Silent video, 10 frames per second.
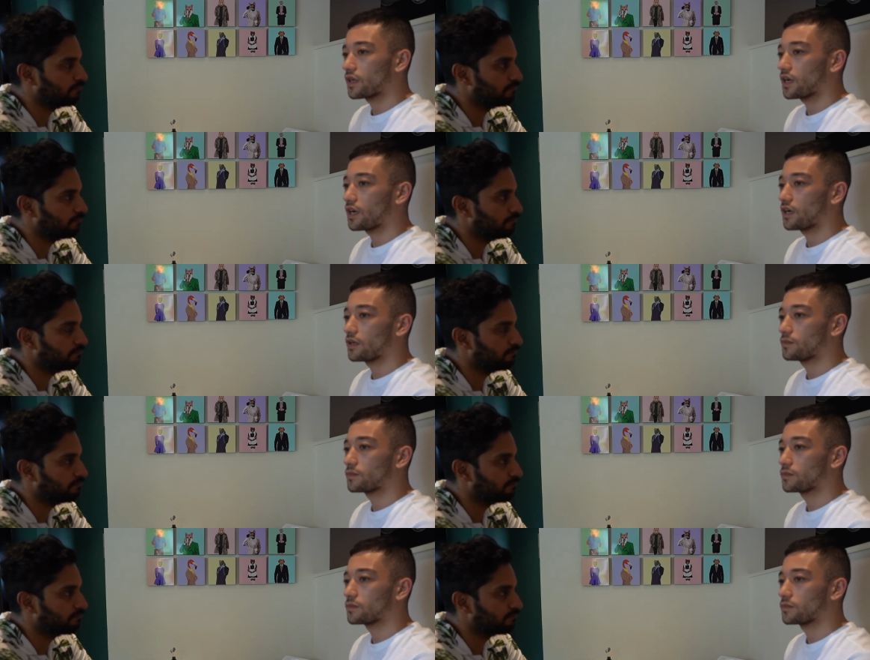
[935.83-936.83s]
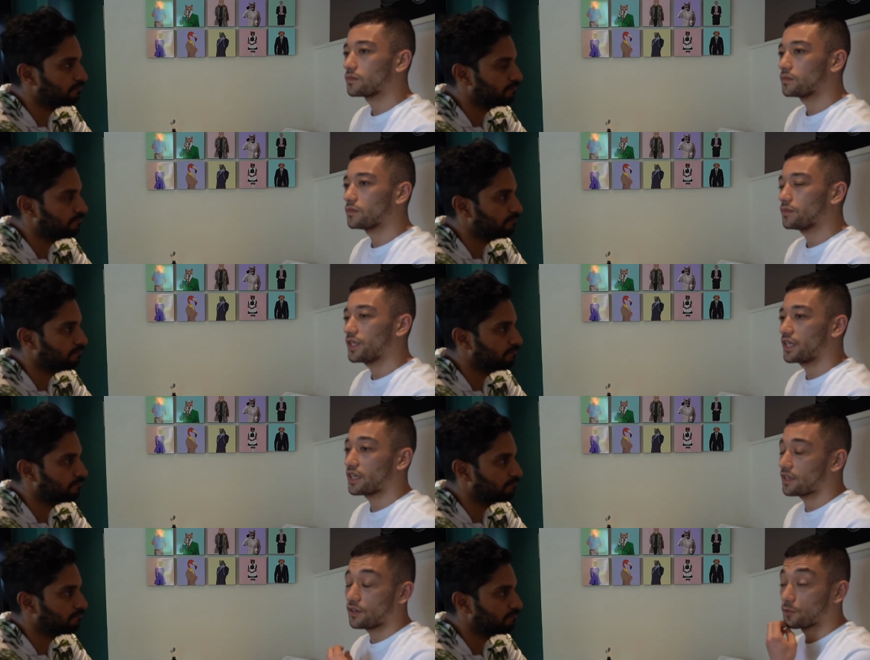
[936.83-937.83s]
Speaker 1: um,
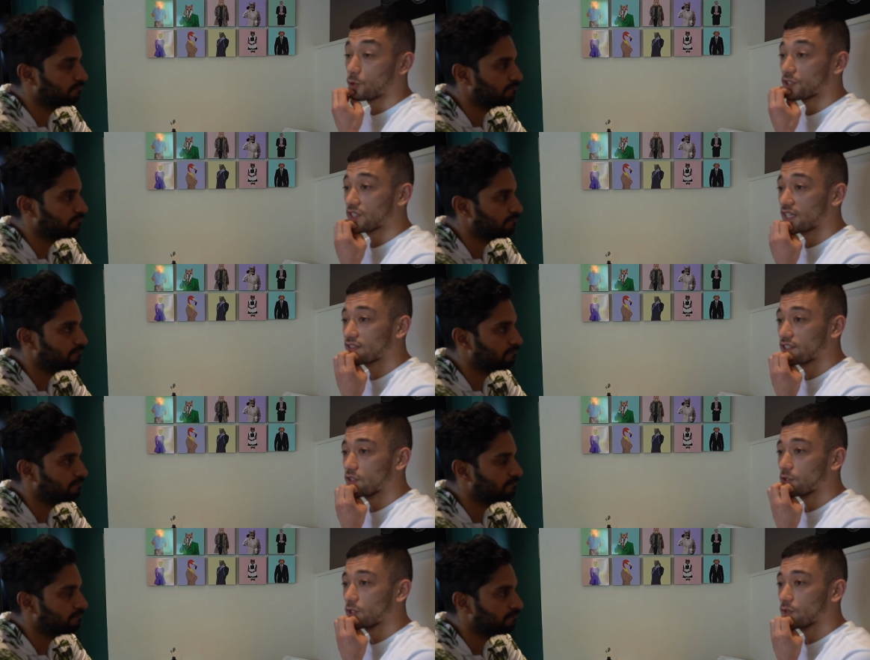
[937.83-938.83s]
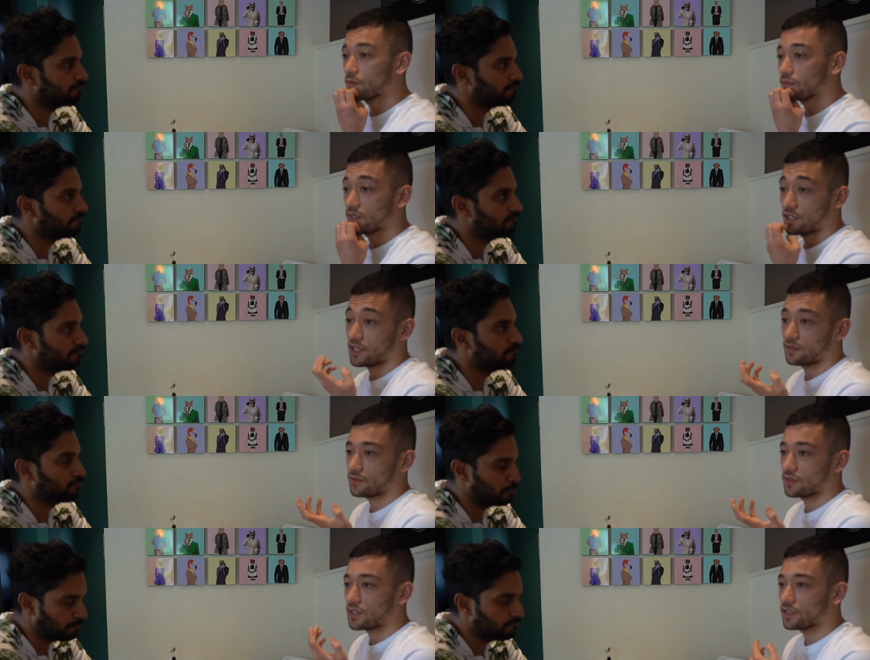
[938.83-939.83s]
of course, that's still you know, I,
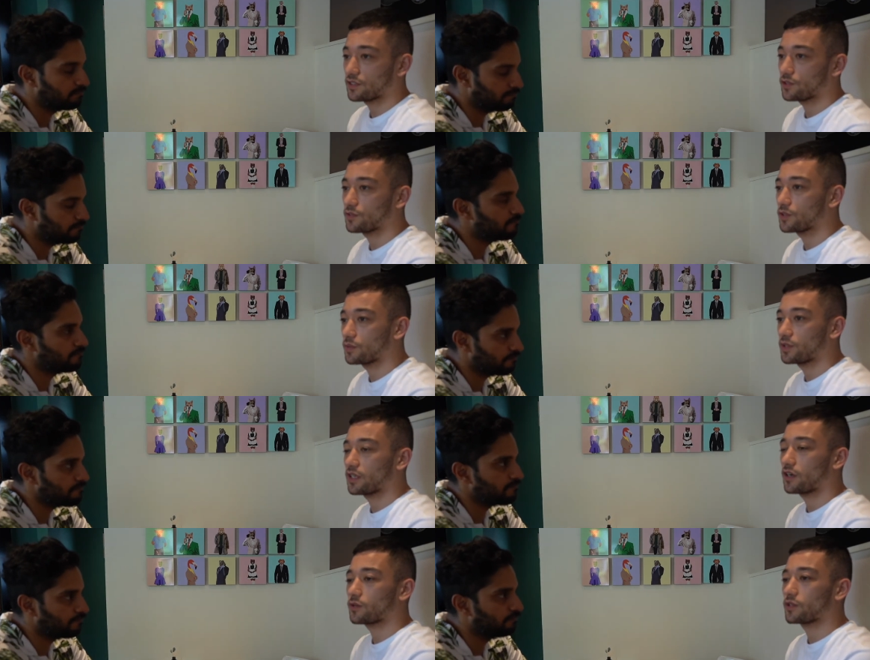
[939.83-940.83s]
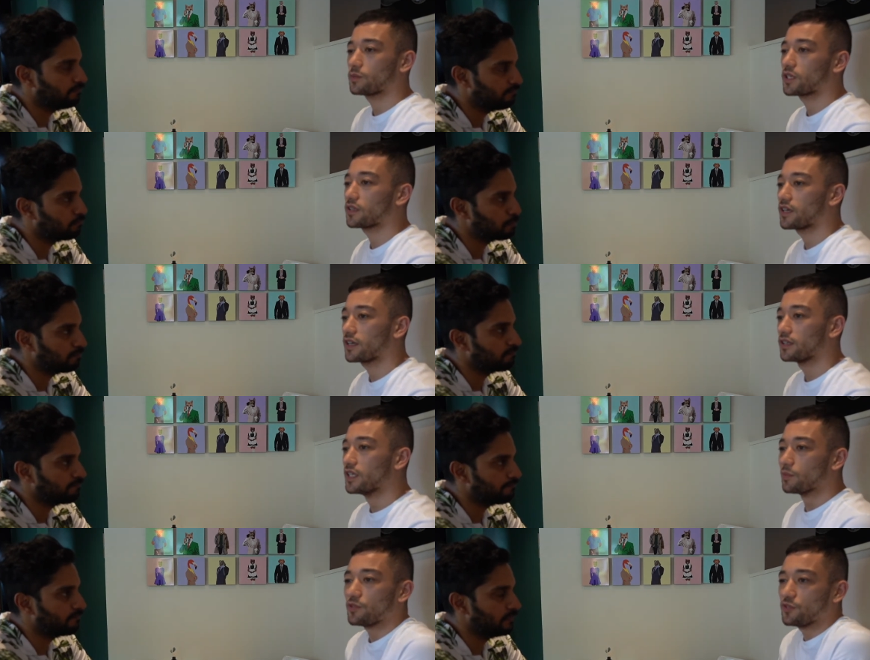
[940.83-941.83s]
I still feel a bit awkward about that.
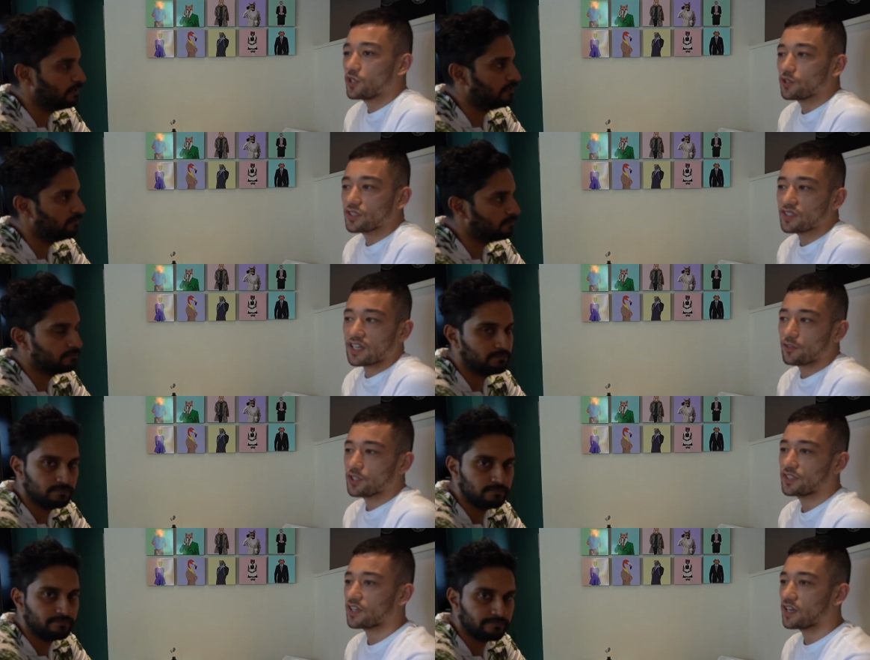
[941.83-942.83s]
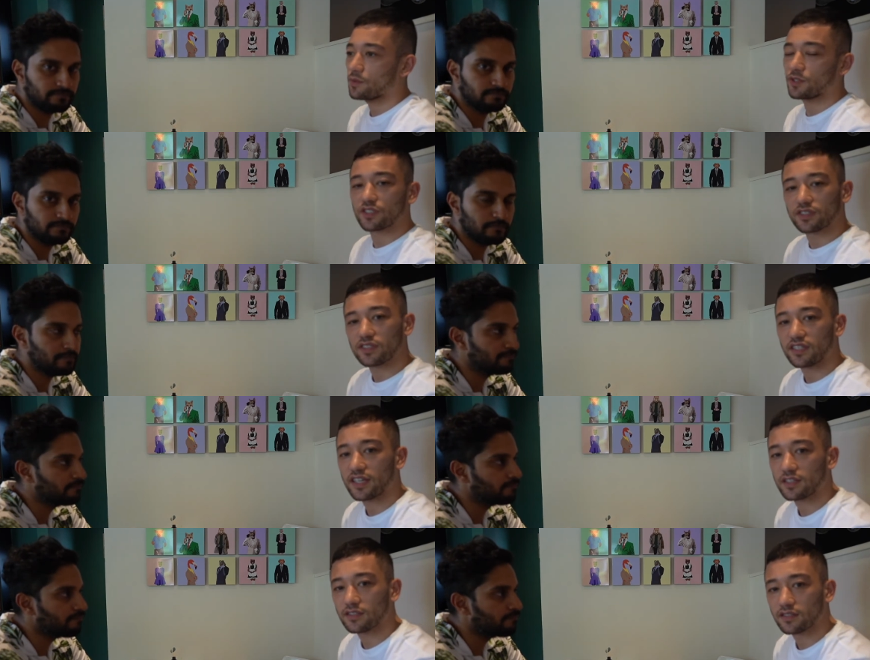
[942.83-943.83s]
But if you yeah. go just to have a good time and just to
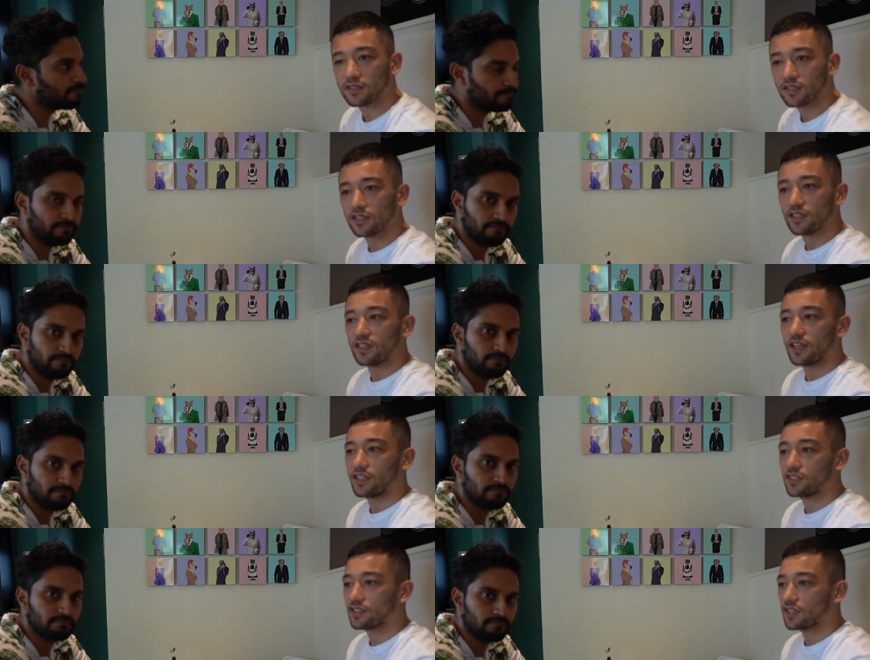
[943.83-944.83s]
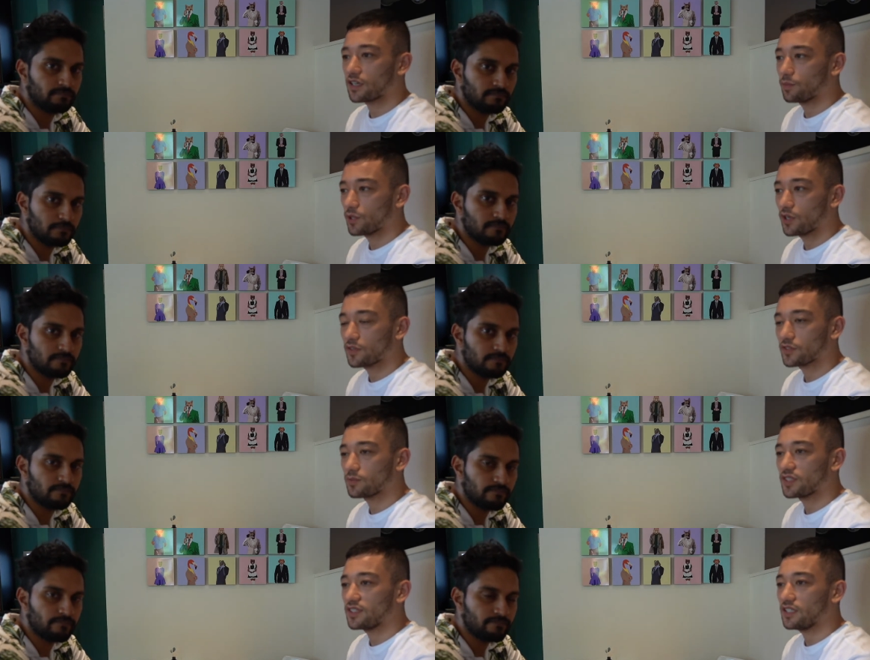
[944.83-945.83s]
dance and just to kind of blow off some
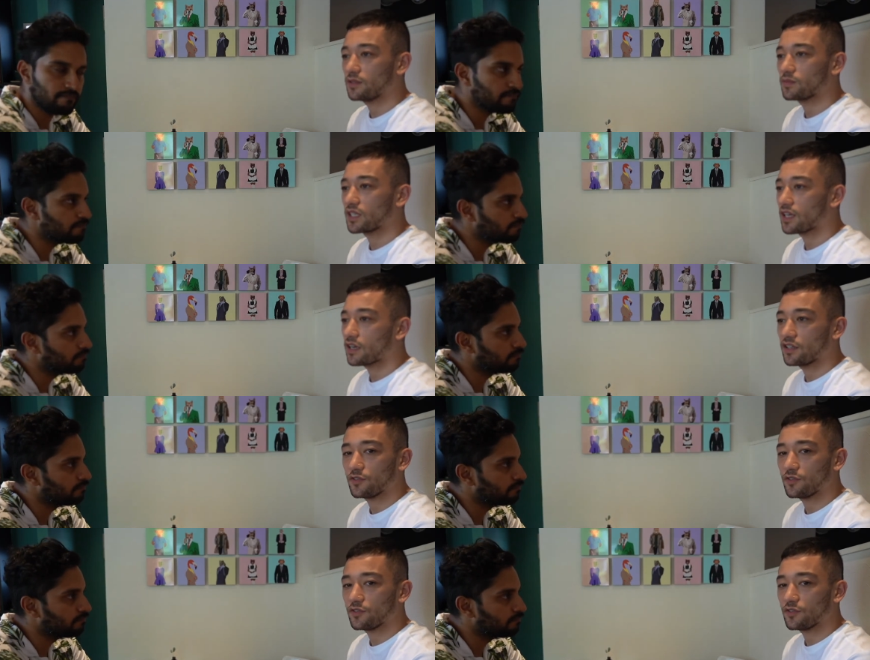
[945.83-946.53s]
steam and not,